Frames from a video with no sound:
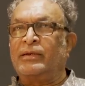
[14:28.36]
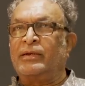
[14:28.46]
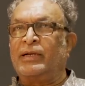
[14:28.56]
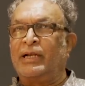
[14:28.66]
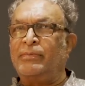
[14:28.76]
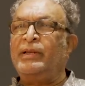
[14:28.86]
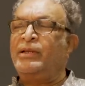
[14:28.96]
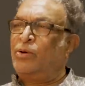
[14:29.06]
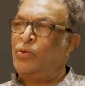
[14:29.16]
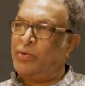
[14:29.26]
had
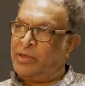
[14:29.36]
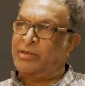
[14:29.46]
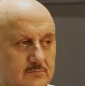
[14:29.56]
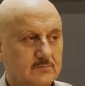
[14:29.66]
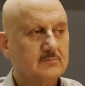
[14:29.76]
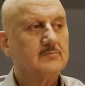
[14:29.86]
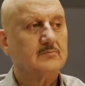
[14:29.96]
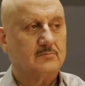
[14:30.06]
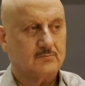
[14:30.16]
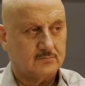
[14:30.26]
been a loner,
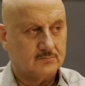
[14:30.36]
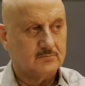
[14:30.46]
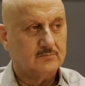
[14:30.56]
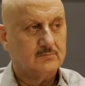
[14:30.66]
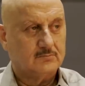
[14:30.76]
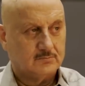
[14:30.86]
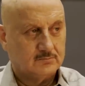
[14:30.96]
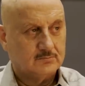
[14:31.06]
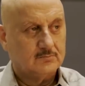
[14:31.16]
and I had been a loner,